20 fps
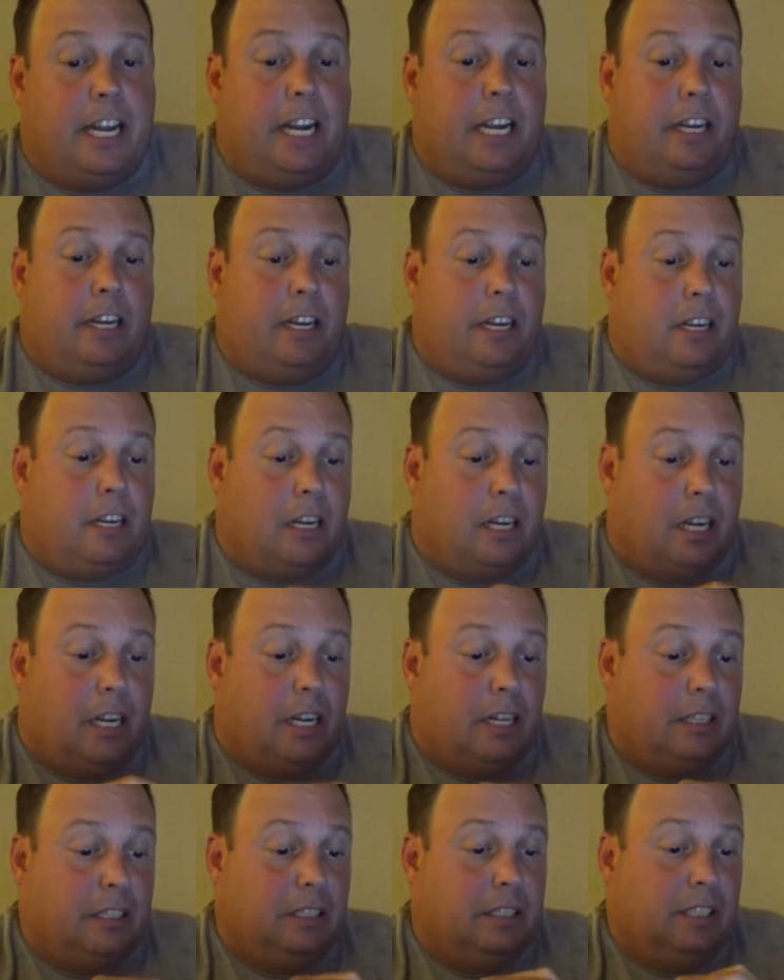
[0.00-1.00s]
dandy
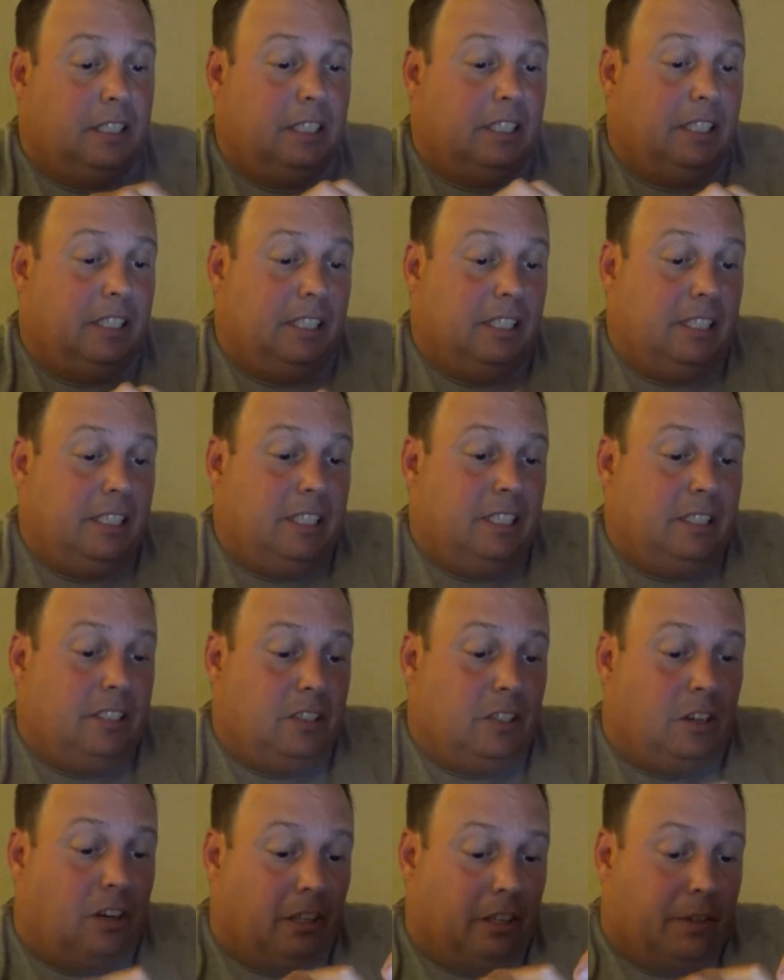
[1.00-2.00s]
uh,
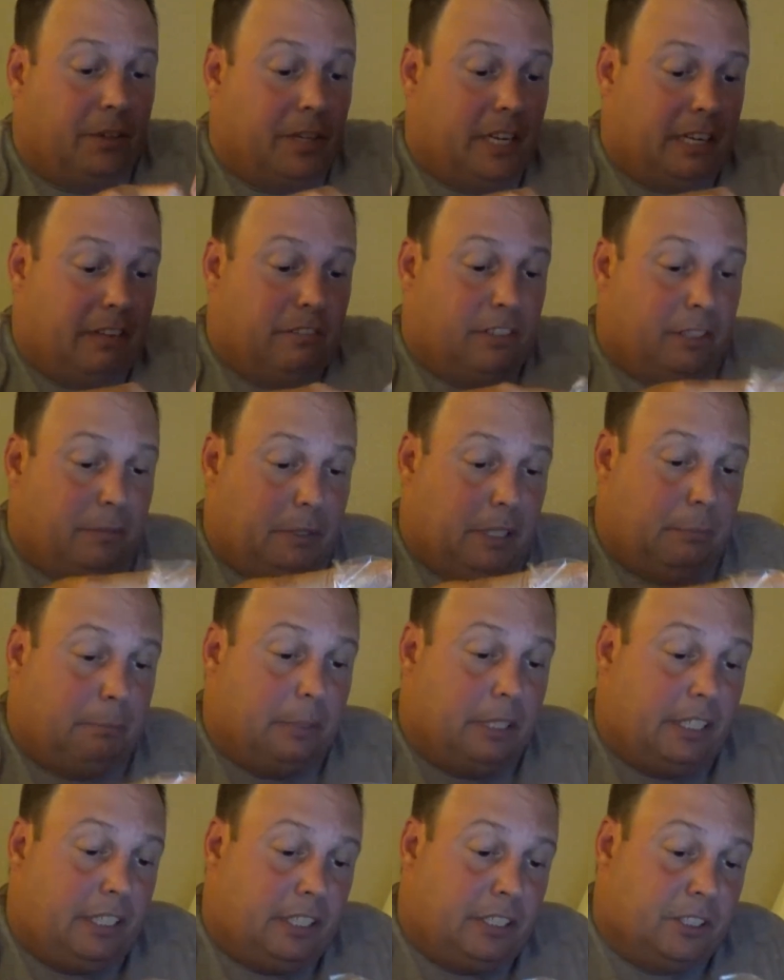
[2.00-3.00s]
auto knife with me.
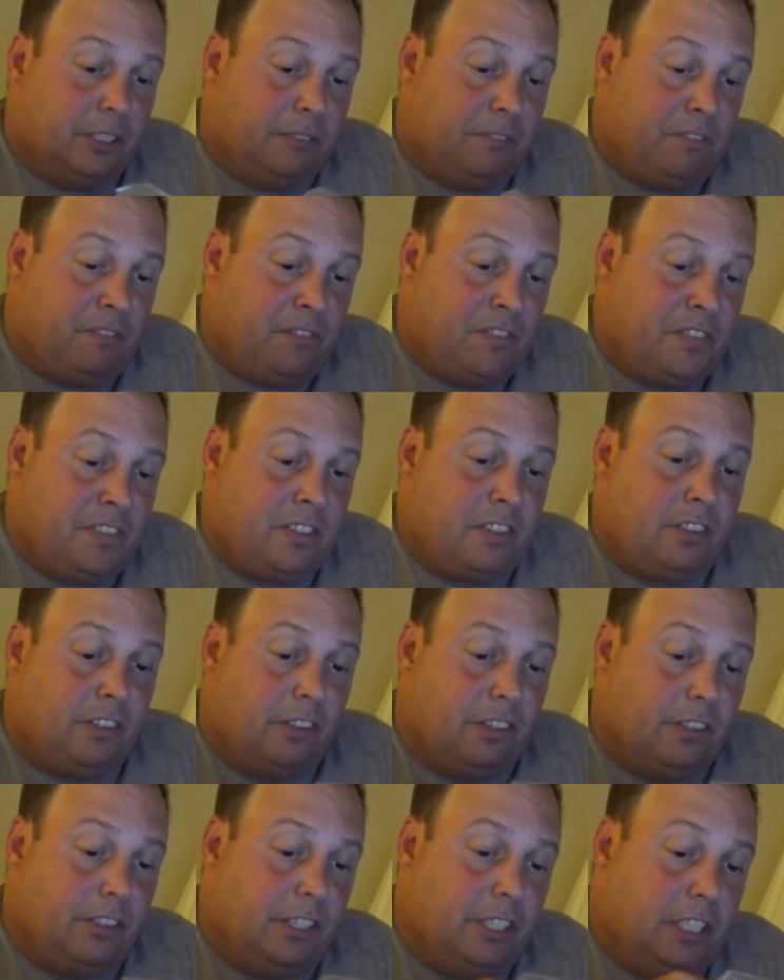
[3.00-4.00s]
But anyhow,
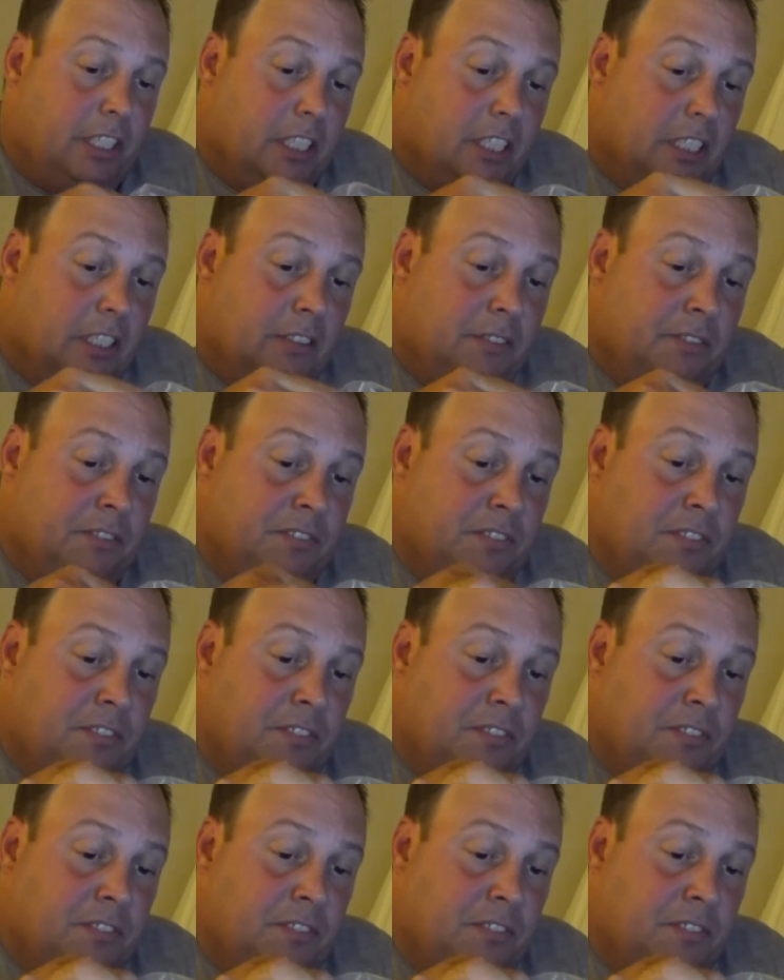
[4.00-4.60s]
so there you go.